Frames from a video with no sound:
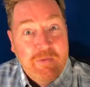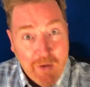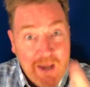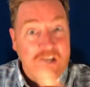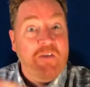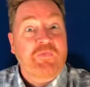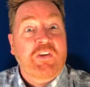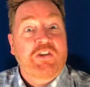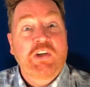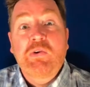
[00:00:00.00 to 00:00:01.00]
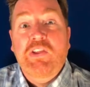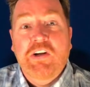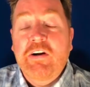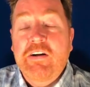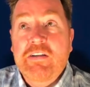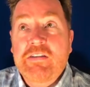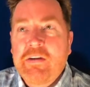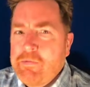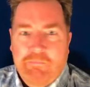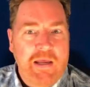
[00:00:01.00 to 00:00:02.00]
Right. 2/3,
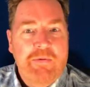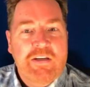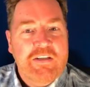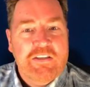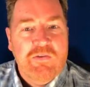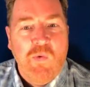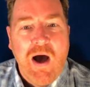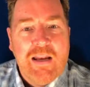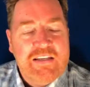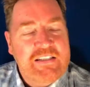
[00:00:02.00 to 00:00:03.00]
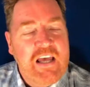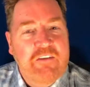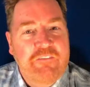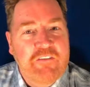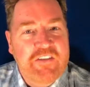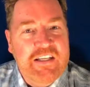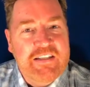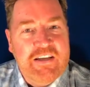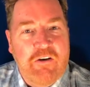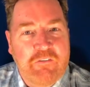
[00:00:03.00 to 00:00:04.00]
maybe it doesn't want its
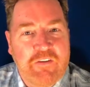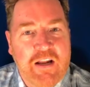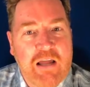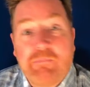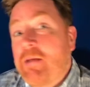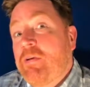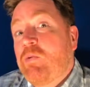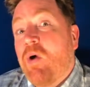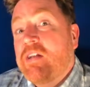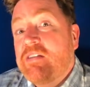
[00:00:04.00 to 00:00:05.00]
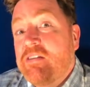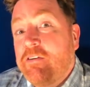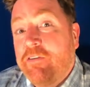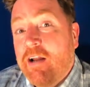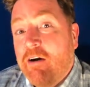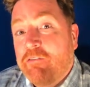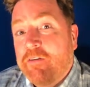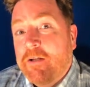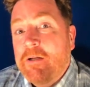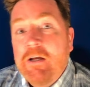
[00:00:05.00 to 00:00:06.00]
10/15 outfit on. Maybe it wants a different
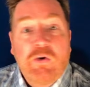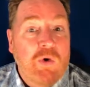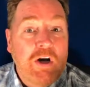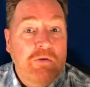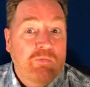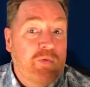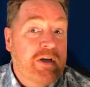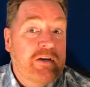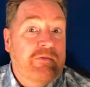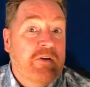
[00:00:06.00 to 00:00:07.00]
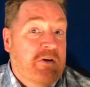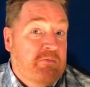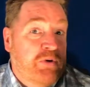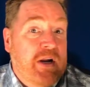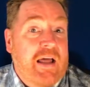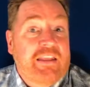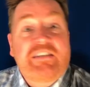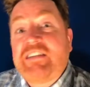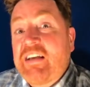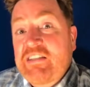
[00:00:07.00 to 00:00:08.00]
outfit. Well, we could put on the
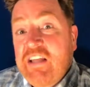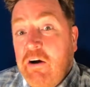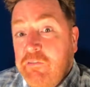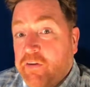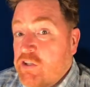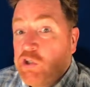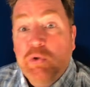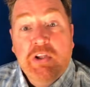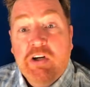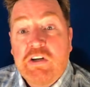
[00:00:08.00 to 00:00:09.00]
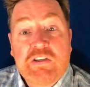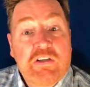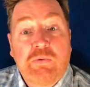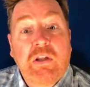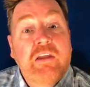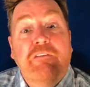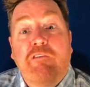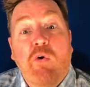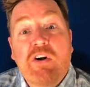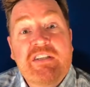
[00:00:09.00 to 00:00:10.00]
6th outfit. 2/3 is really
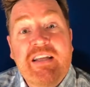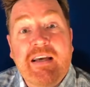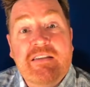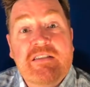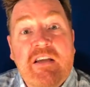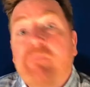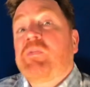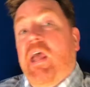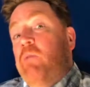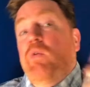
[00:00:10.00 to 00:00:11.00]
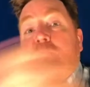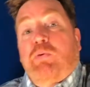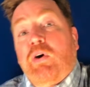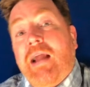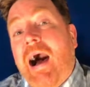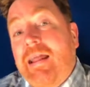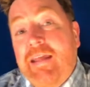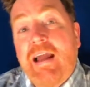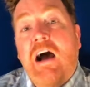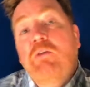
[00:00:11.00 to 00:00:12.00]
4/6. And we put on
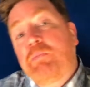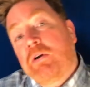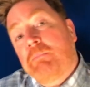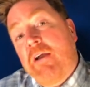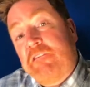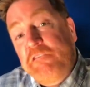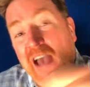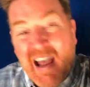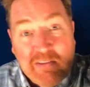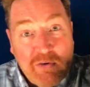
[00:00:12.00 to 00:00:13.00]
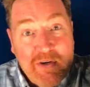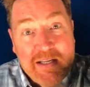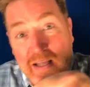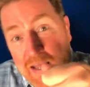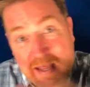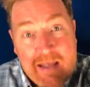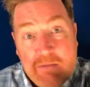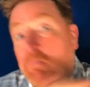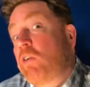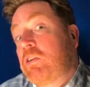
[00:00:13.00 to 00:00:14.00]
that output by factoring
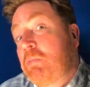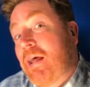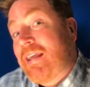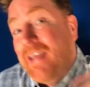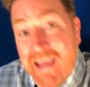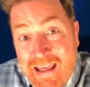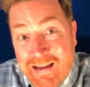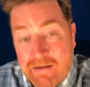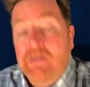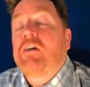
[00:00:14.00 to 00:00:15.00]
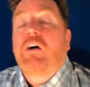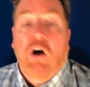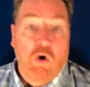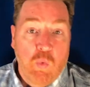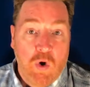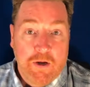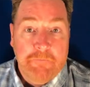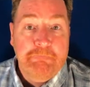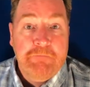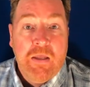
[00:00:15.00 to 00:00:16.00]
in, multiplying in a 1.
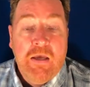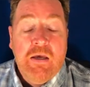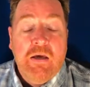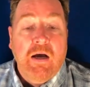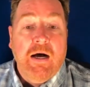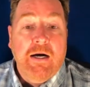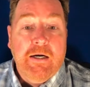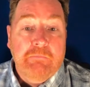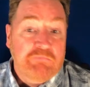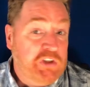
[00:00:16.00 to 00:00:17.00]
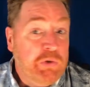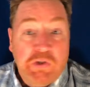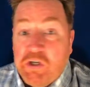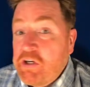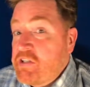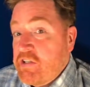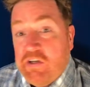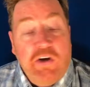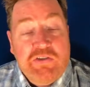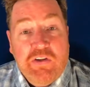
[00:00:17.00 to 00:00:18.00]
2/3 is
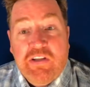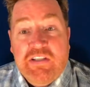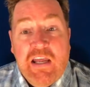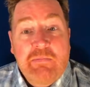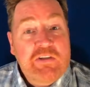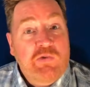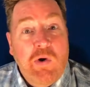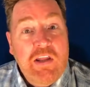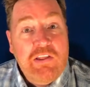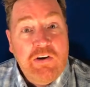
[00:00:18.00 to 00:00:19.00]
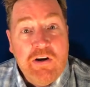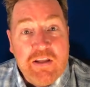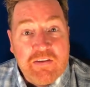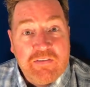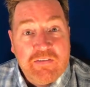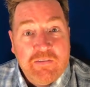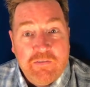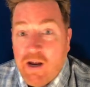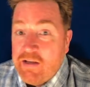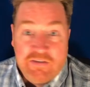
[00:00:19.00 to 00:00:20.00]
also the same as 20/30,
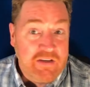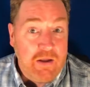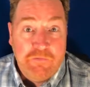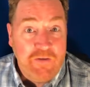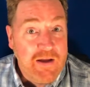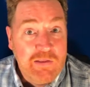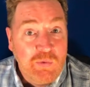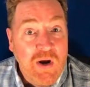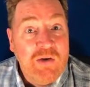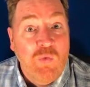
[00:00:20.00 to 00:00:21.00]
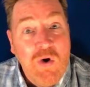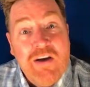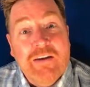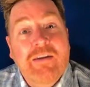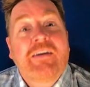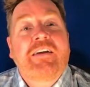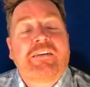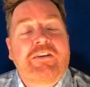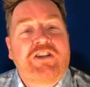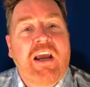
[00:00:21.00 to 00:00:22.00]
right? Just got to find the right one
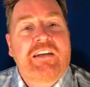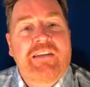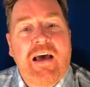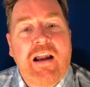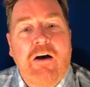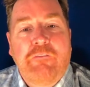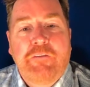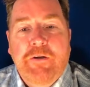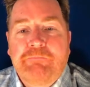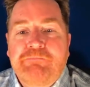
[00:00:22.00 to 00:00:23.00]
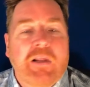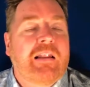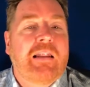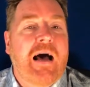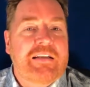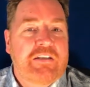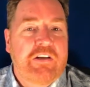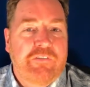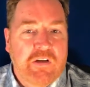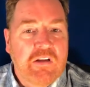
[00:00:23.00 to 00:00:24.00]
to change that outfit. Lots of
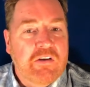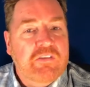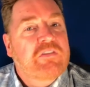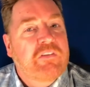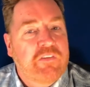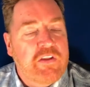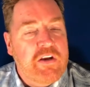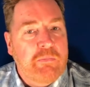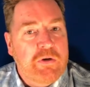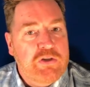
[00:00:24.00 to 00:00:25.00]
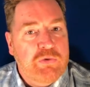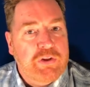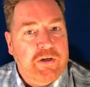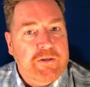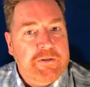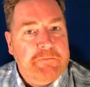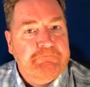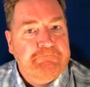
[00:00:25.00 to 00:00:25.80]
different looks for the number 2/3.